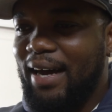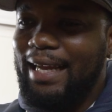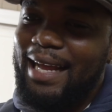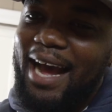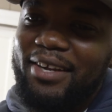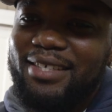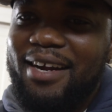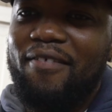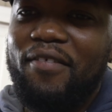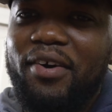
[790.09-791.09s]
I, I
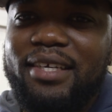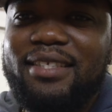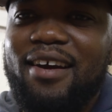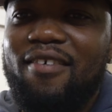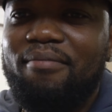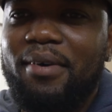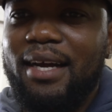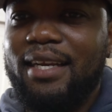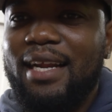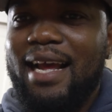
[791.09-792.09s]
usually avoid stuff,
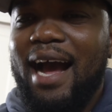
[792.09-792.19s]
but